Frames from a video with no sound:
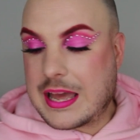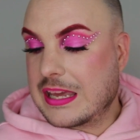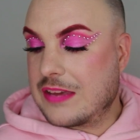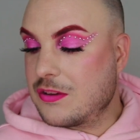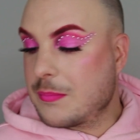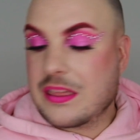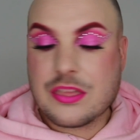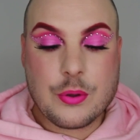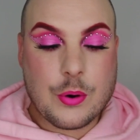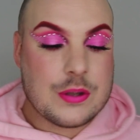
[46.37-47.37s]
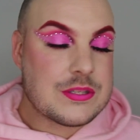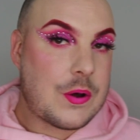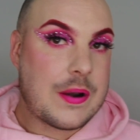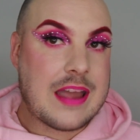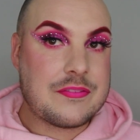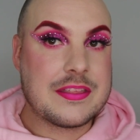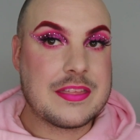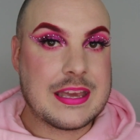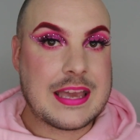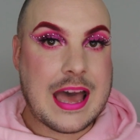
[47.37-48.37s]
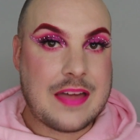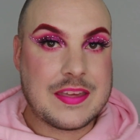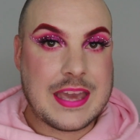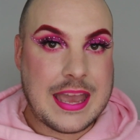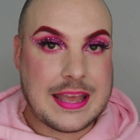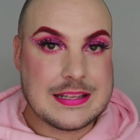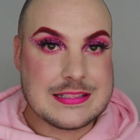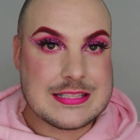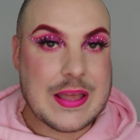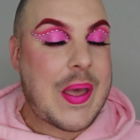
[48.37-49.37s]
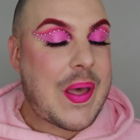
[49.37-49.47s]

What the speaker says: and give you my thoughts on everything at the end.